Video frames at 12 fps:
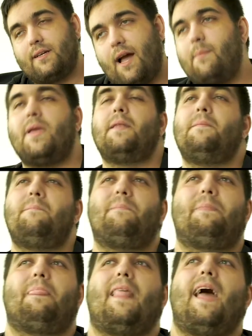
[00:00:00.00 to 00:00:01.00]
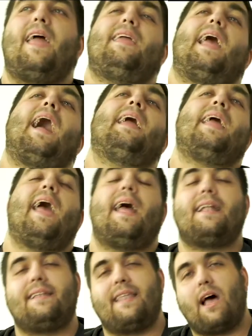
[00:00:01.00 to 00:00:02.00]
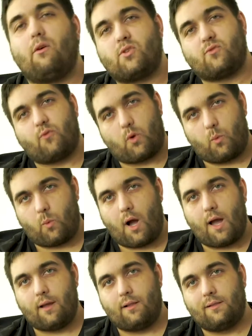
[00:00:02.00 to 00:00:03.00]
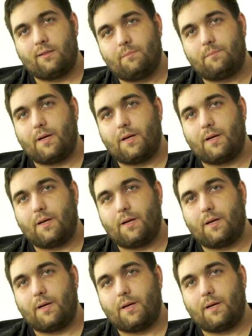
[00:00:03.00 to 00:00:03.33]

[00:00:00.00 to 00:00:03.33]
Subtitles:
I had doubts for a while,